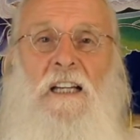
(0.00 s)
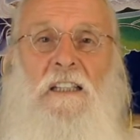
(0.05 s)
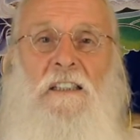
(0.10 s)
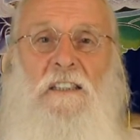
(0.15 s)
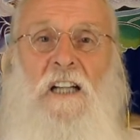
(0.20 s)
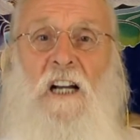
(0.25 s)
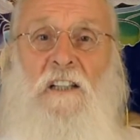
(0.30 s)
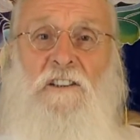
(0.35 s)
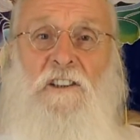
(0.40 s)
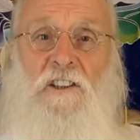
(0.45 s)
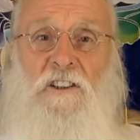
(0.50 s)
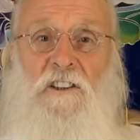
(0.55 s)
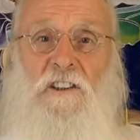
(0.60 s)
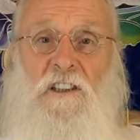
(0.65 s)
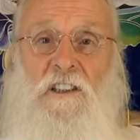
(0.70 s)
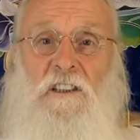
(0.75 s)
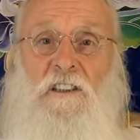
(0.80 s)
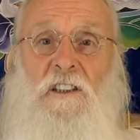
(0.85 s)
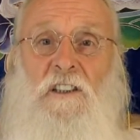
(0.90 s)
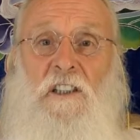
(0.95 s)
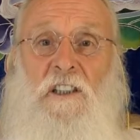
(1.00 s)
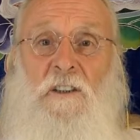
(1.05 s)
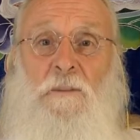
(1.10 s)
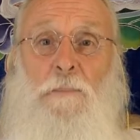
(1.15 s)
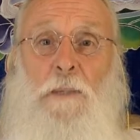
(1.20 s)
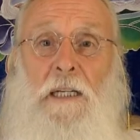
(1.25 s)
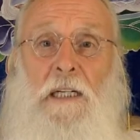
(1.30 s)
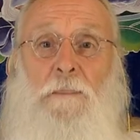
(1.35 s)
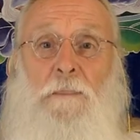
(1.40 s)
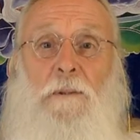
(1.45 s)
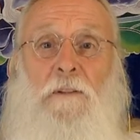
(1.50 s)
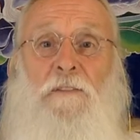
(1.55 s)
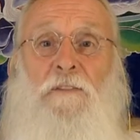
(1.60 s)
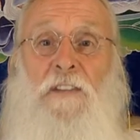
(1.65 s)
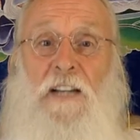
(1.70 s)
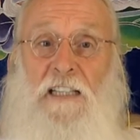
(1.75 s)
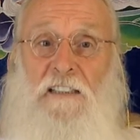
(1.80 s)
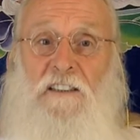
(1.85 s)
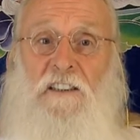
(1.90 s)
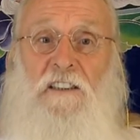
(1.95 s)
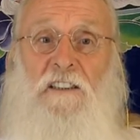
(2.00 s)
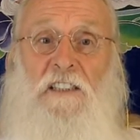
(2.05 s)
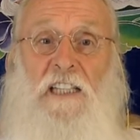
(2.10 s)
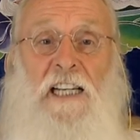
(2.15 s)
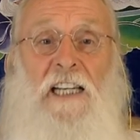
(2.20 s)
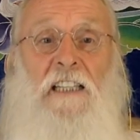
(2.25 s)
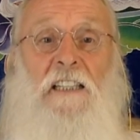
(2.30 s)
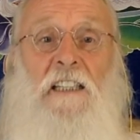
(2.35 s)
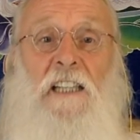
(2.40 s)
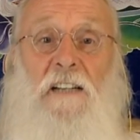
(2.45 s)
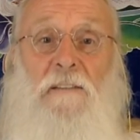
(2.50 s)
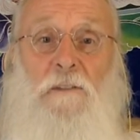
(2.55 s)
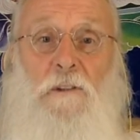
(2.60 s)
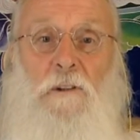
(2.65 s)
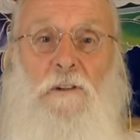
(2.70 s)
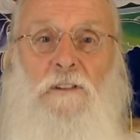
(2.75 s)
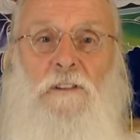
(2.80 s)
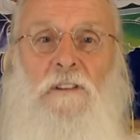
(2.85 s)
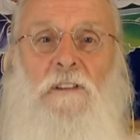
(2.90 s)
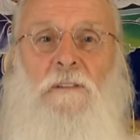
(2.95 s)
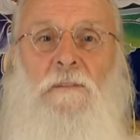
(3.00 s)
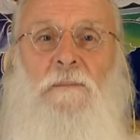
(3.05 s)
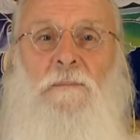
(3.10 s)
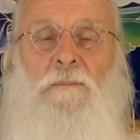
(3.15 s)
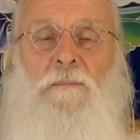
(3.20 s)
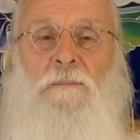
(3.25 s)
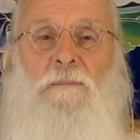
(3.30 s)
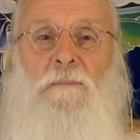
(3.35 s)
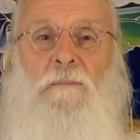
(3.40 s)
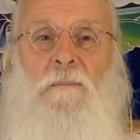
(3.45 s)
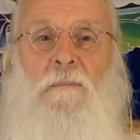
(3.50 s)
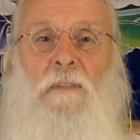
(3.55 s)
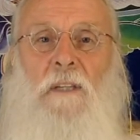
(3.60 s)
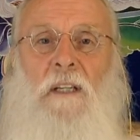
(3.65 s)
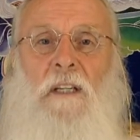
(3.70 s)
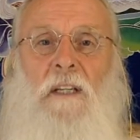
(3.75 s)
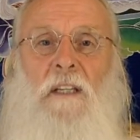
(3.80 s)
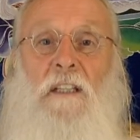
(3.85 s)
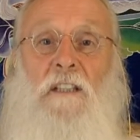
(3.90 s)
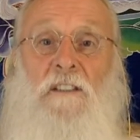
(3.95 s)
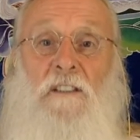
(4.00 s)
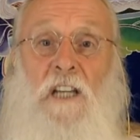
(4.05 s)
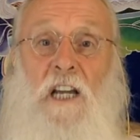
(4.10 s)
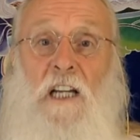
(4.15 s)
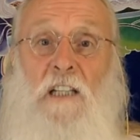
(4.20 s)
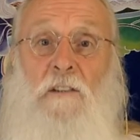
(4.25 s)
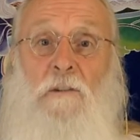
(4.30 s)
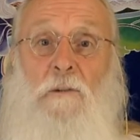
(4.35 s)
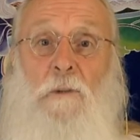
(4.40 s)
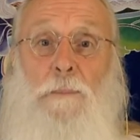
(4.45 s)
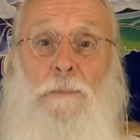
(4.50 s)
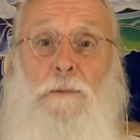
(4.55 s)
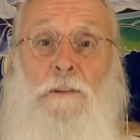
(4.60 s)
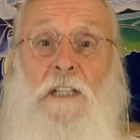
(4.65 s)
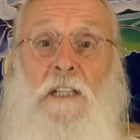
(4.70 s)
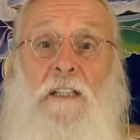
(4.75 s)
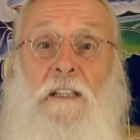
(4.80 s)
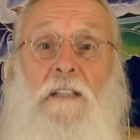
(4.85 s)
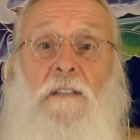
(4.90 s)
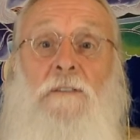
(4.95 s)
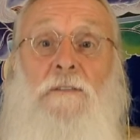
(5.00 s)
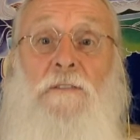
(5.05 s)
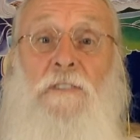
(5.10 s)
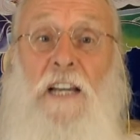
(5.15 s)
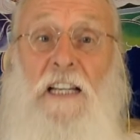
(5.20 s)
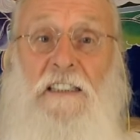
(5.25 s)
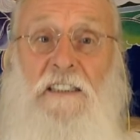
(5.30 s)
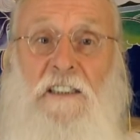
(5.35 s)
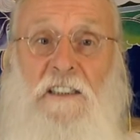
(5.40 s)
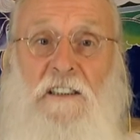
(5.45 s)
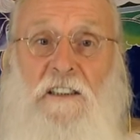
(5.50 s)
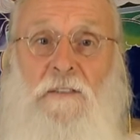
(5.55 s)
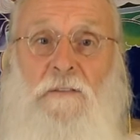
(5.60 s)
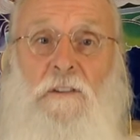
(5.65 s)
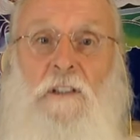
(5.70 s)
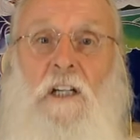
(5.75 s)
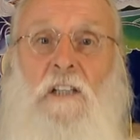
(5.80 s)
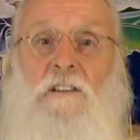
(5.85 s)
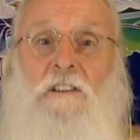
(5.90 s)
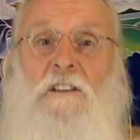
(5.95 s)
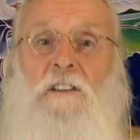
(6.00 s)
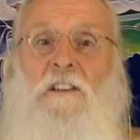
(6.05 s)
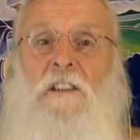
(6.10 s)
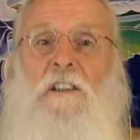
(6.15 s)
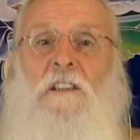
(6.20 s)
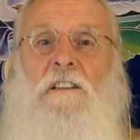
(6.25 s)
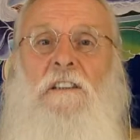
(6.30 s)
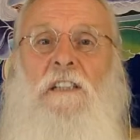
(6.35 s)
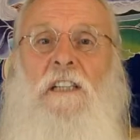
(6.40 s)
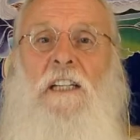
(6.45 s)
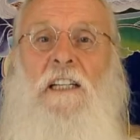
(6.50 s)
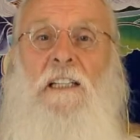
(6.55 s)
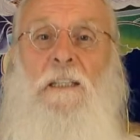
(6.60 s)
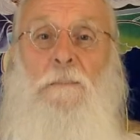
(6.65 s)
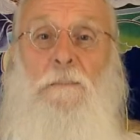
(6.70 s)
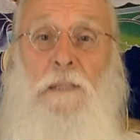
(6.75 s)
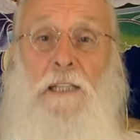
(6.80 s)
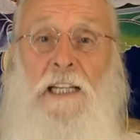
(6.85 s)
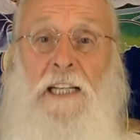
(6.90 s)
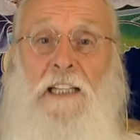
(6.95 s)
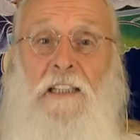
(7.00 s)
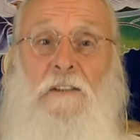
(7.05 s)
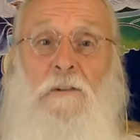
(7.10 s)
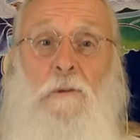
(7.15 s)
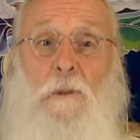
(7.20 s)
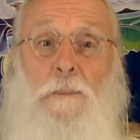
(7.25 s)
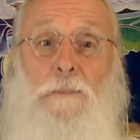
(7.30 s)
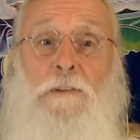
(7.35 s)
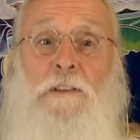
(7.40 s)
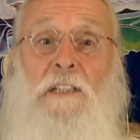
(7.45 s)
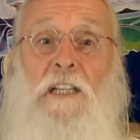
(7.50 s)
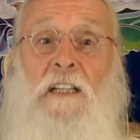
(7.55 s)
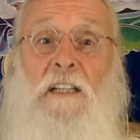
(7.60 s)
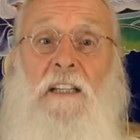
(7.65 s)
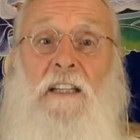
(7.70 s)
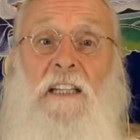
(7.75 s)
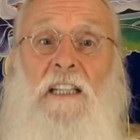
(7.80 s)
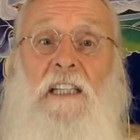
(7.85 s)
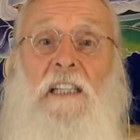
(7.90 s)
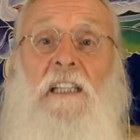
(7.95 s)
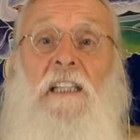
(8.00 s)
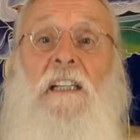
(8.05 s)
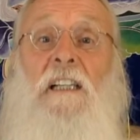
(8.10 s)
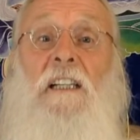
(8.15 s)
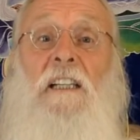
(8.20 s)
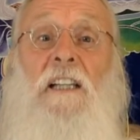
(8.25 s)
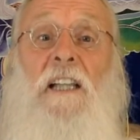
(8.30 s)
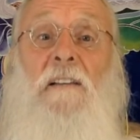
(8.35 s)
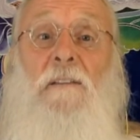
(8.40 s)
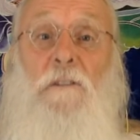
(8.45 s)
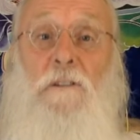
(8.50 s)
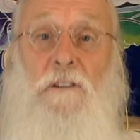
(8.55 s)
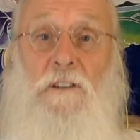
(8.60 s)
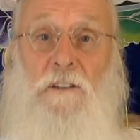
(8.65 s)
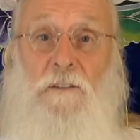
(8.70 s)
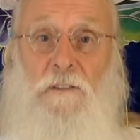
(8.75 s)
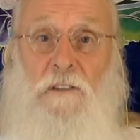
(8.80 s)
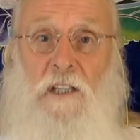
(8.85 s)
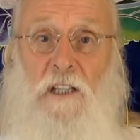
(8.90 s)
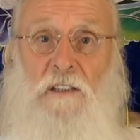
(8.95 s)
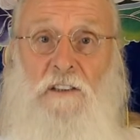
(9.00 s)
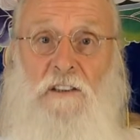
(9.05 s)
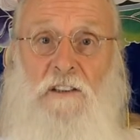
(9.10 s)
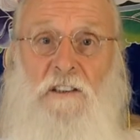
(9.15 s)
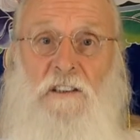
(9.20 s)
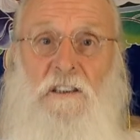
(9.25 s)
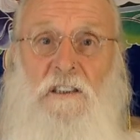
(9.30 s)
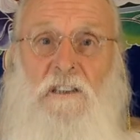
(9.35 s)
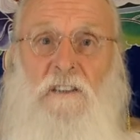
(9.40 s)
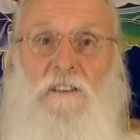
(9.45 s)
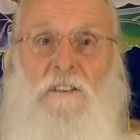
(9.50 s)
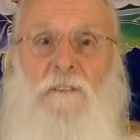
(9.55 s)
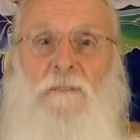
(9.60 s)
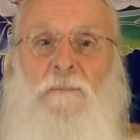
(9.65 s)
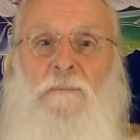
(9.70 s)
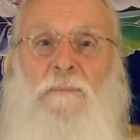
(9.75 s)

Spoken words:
Consciousness is made up of facets and levels. The signs represent the facets of consciousness, and the planets represent the levels of consciousness.